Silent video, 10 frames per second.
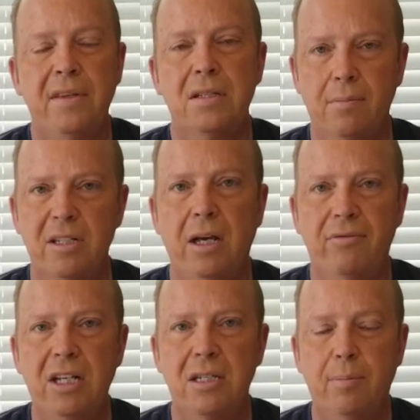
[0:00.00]
some
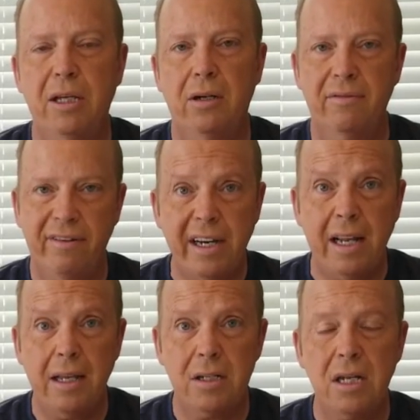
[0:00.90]
self-discipline on
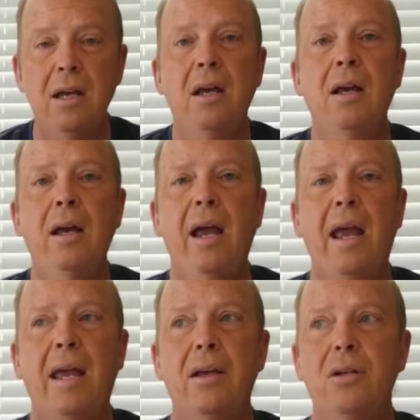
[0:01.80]
finance,
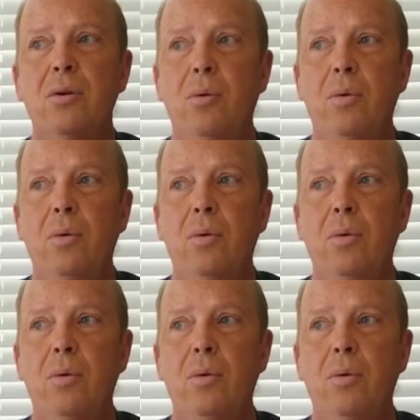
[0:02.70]
and